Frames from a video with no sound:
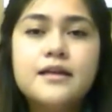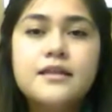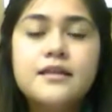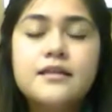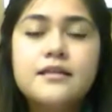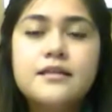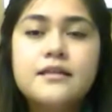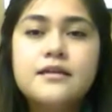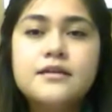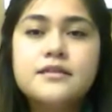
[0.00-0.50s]

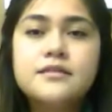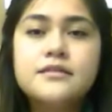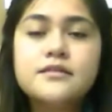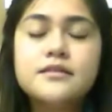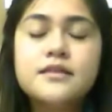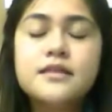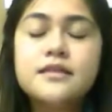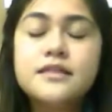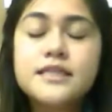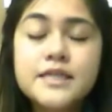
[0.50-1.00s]
there's
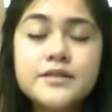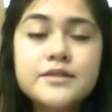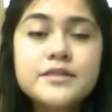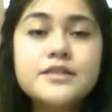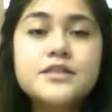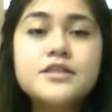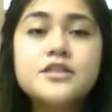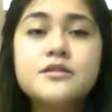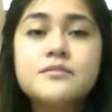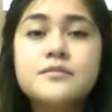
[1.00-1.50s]

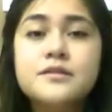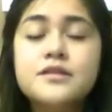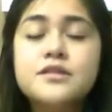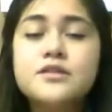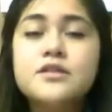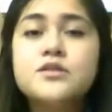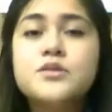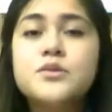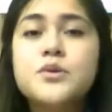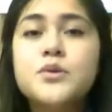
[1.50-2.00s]

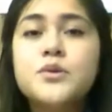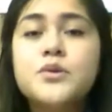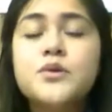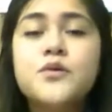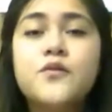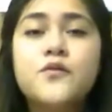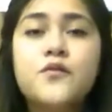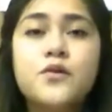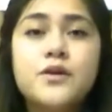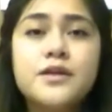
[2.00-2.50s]
a total
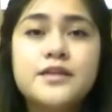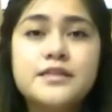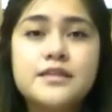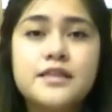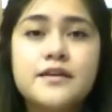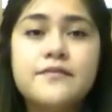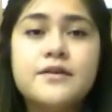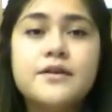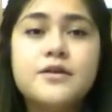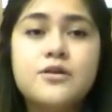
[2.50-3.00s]
of
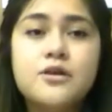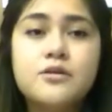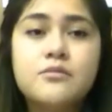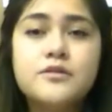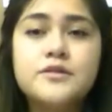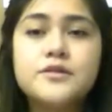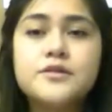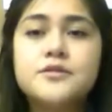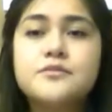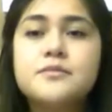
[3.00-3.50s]
47
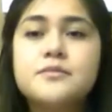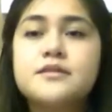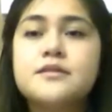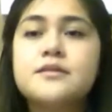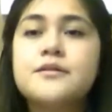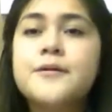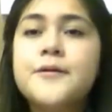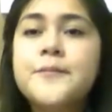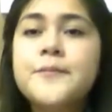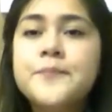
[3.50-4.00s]
chromosomes.
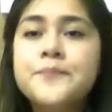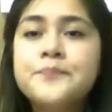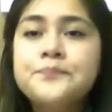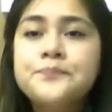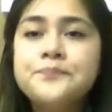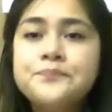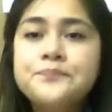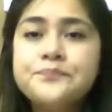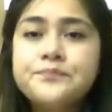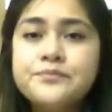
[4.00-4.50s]

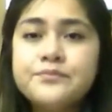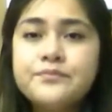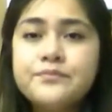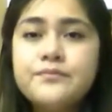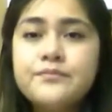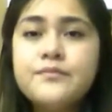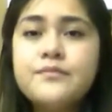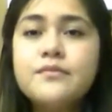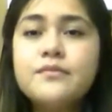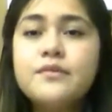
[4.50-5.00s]

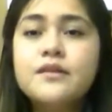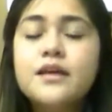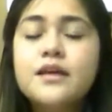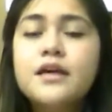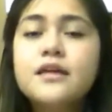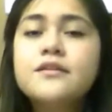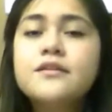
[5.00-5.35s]
In